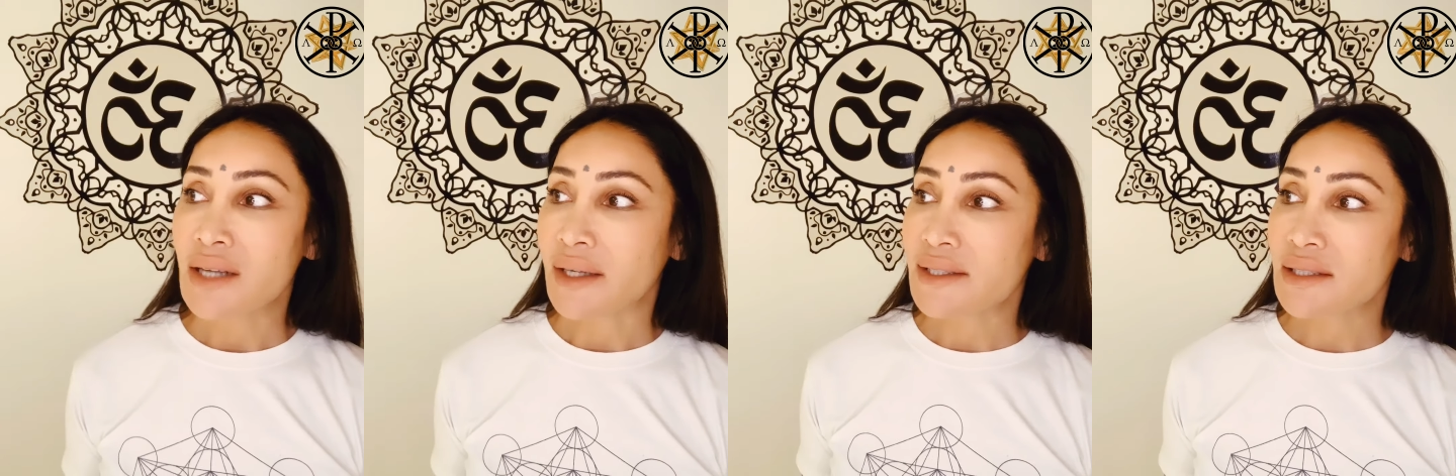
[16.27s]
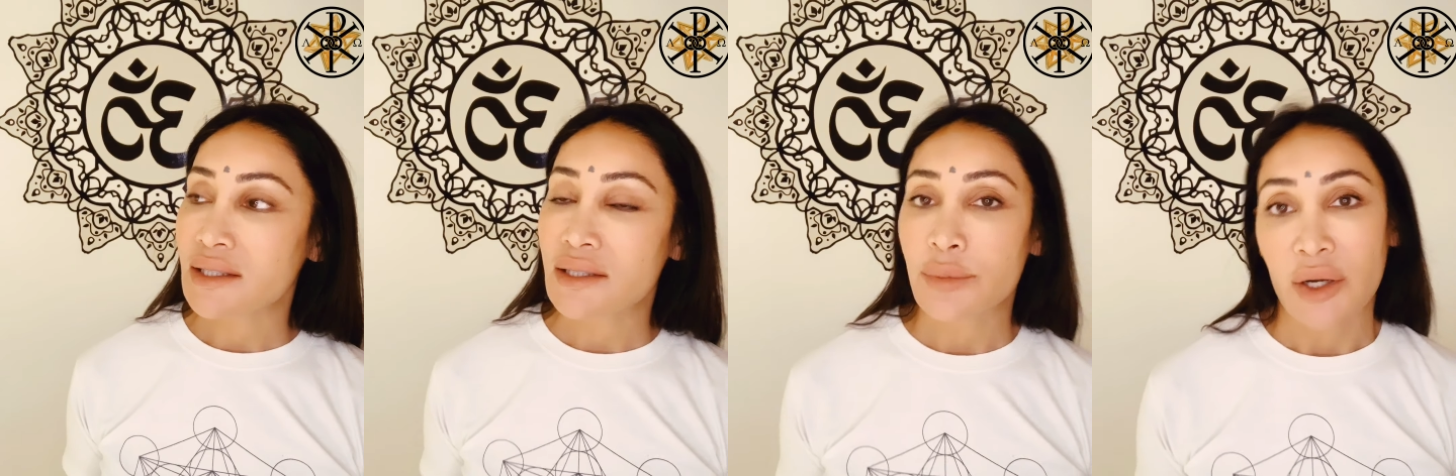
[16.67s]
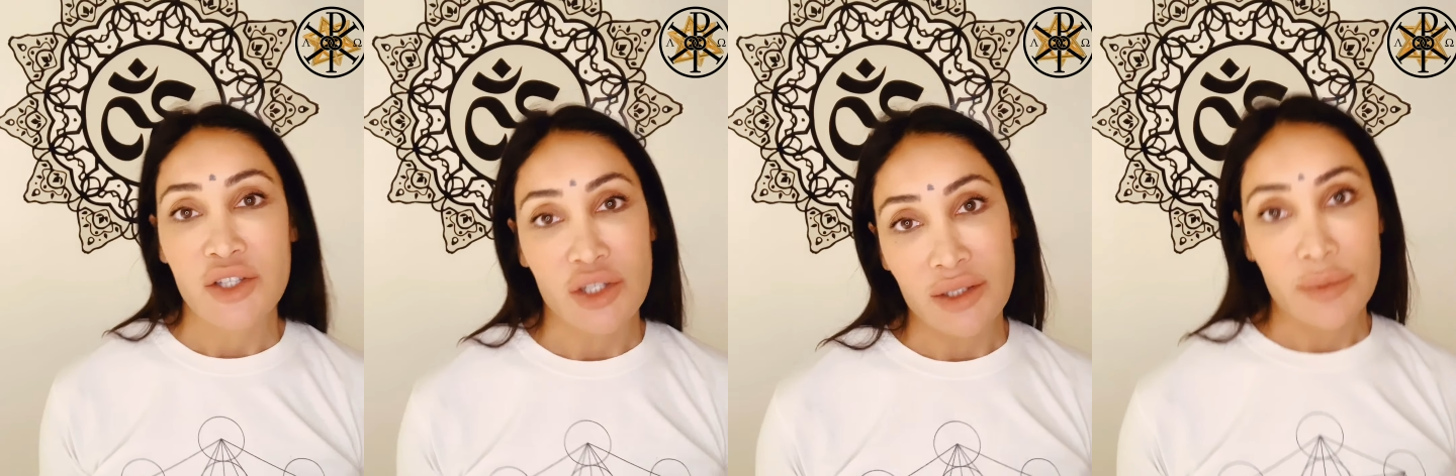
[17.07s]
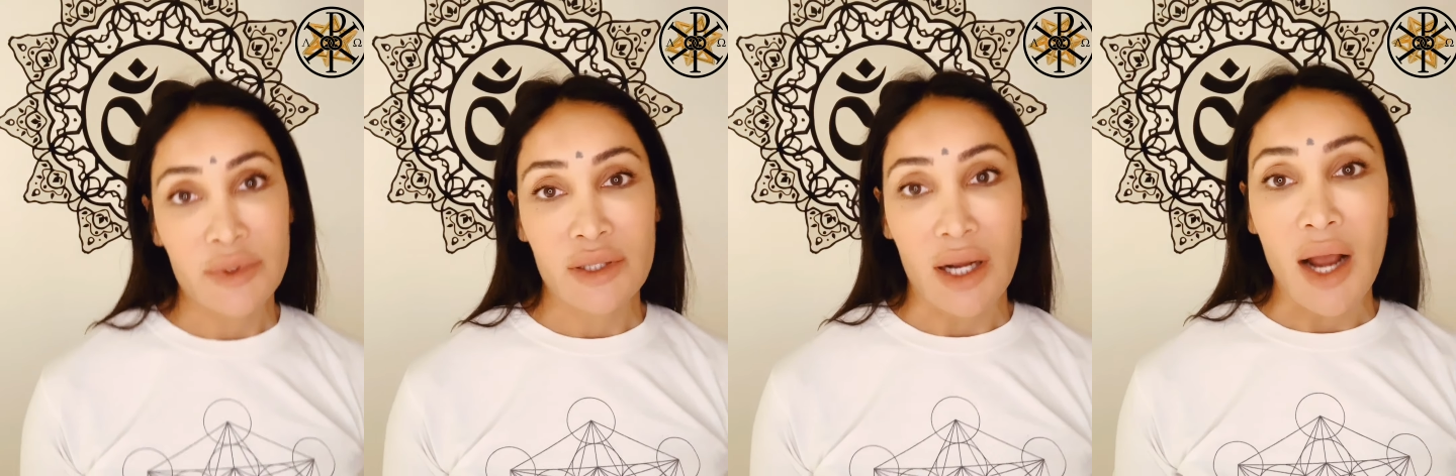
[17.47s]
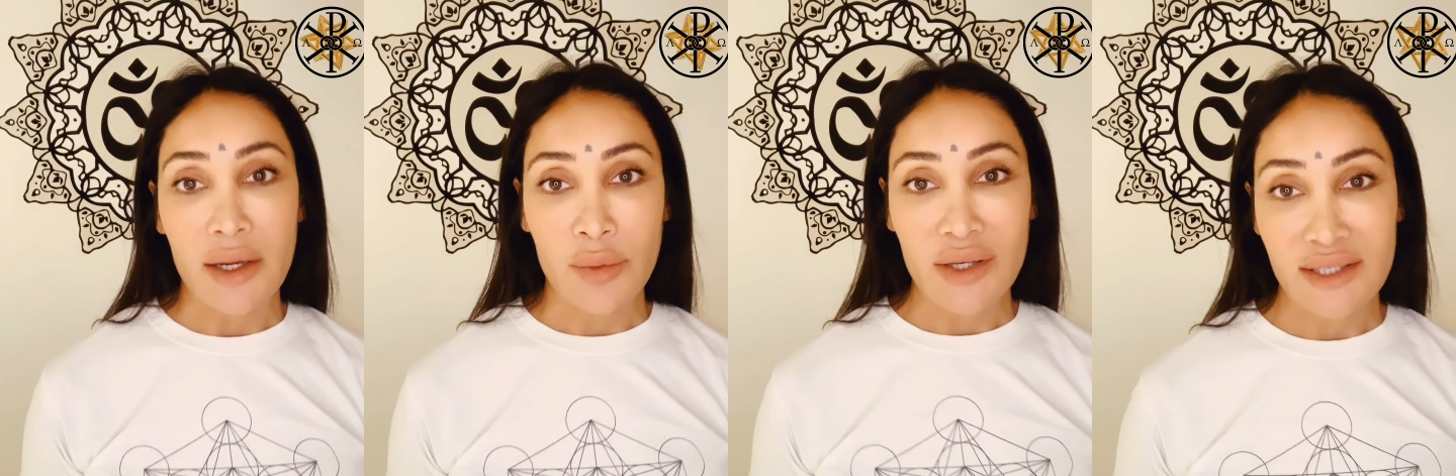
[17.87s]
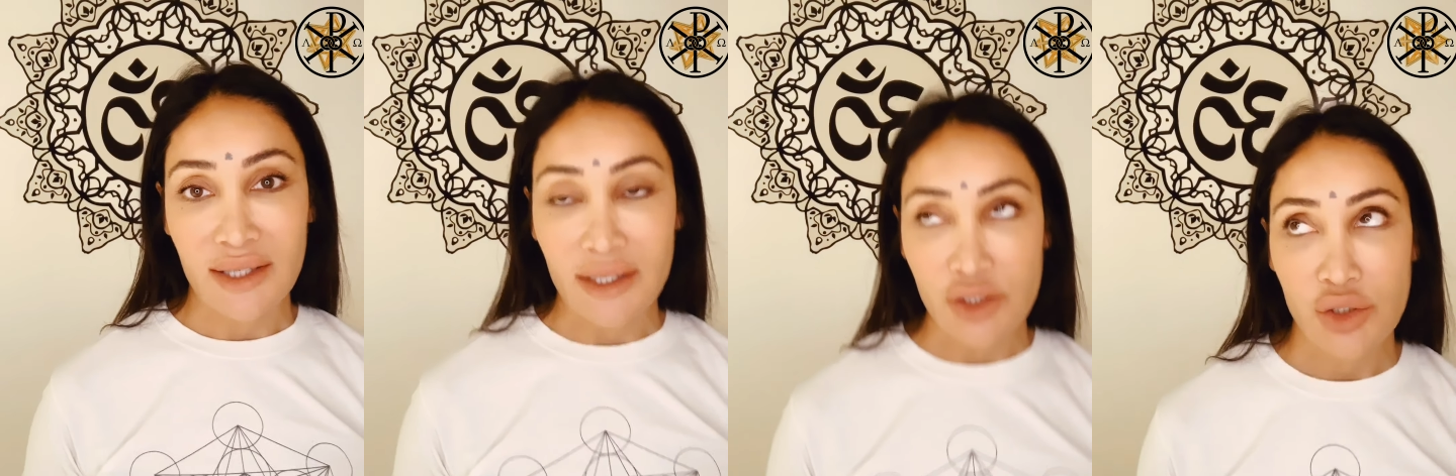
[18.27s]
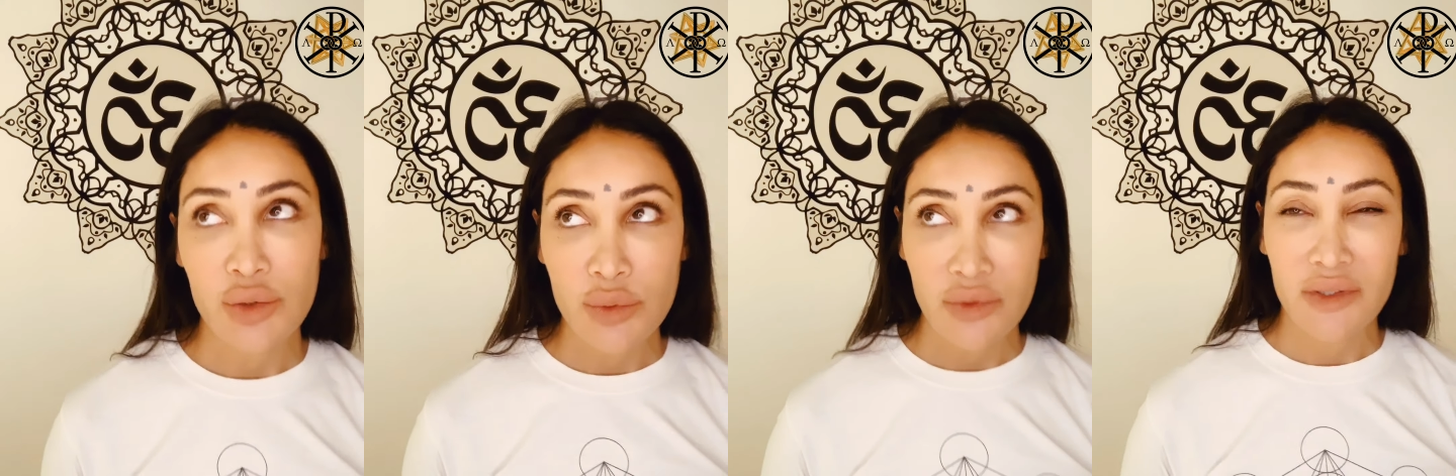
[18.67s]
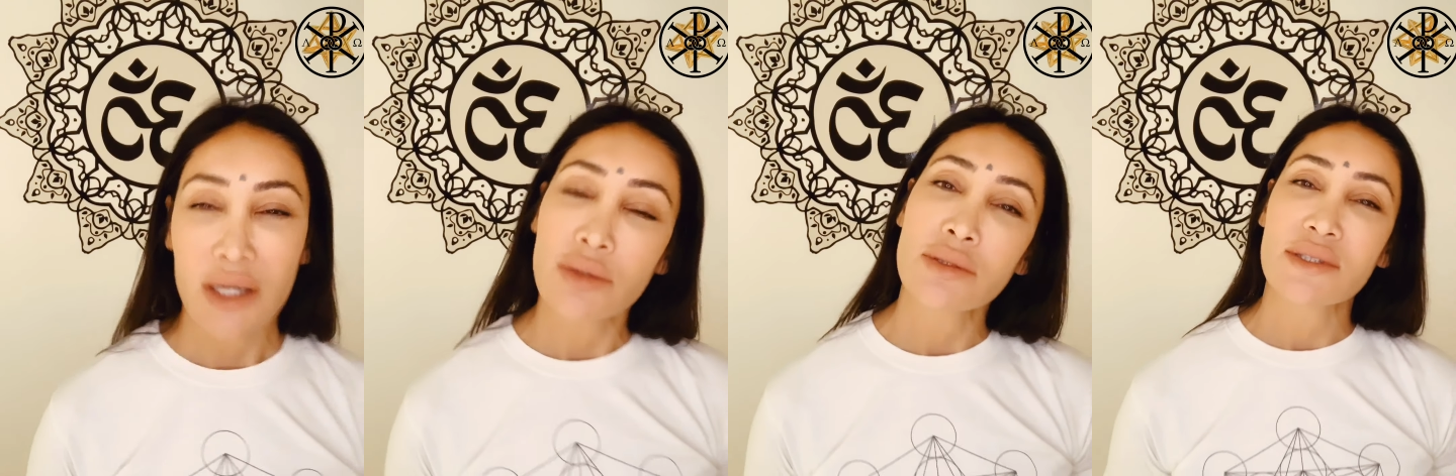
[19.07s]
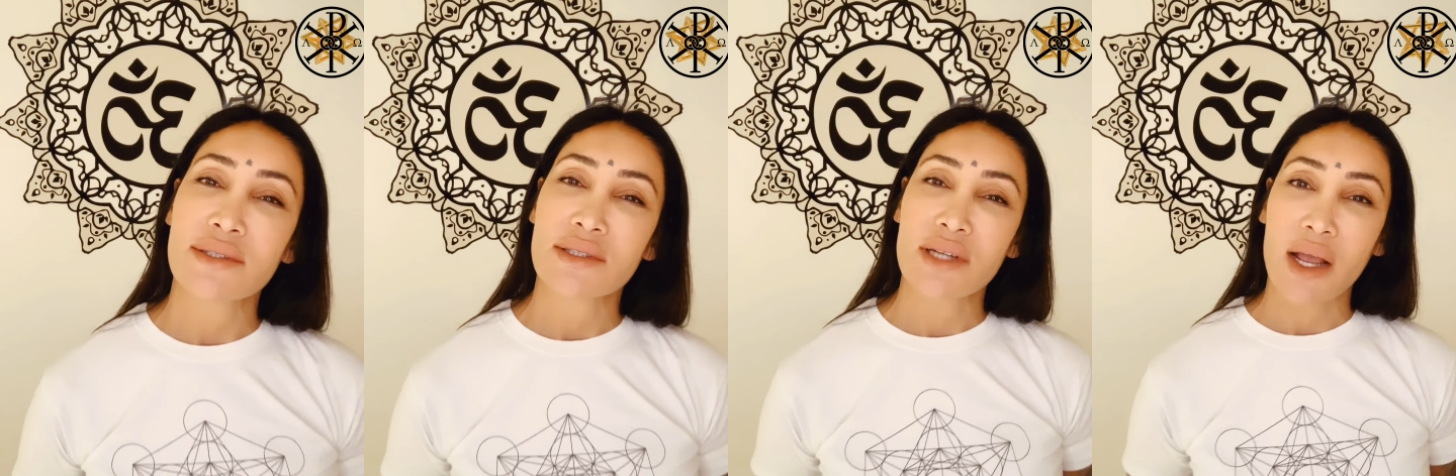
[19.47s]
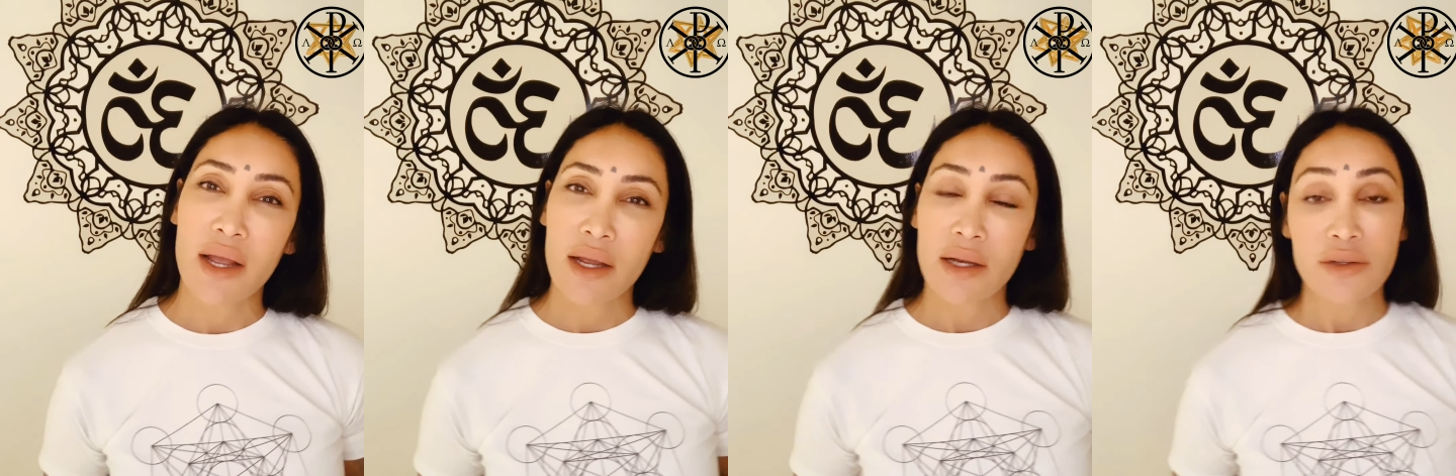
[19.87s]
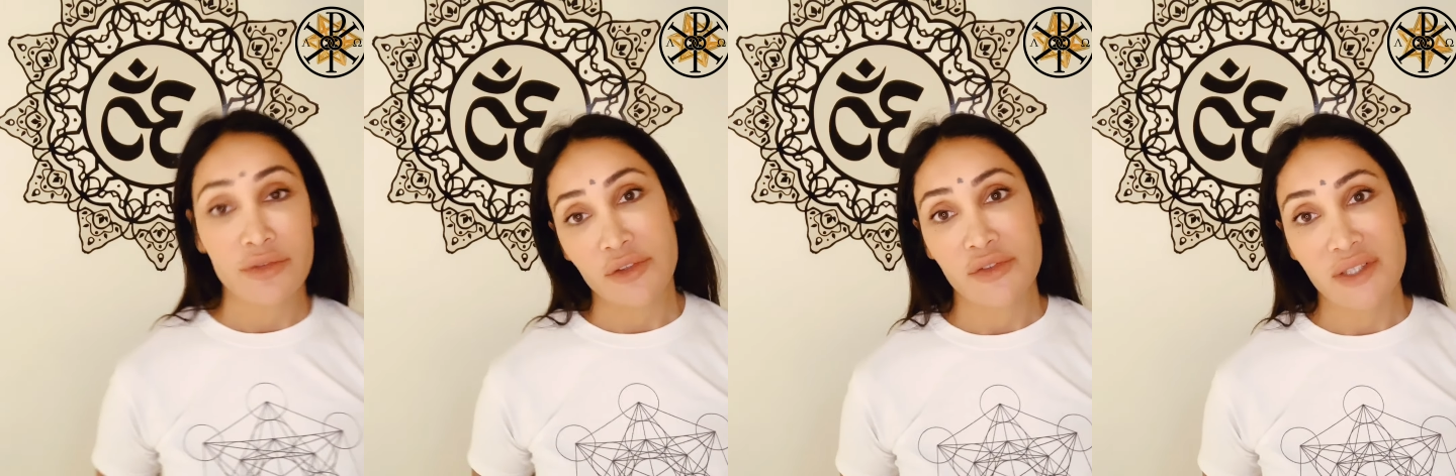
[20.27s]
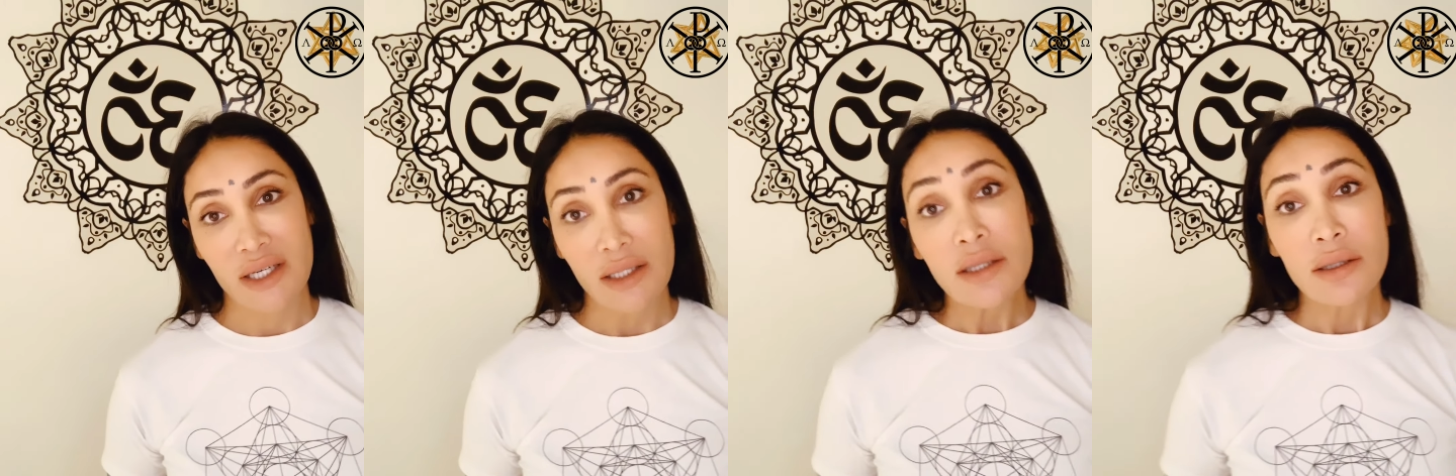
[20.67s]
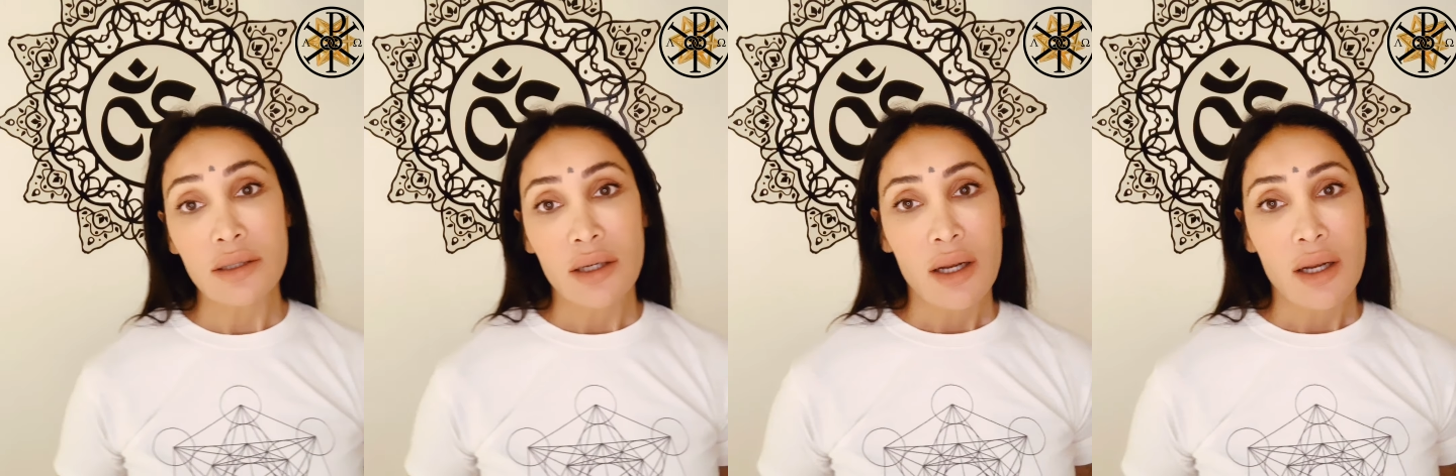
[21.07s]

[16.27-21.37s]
started my journey with Ayahuasca in 2015,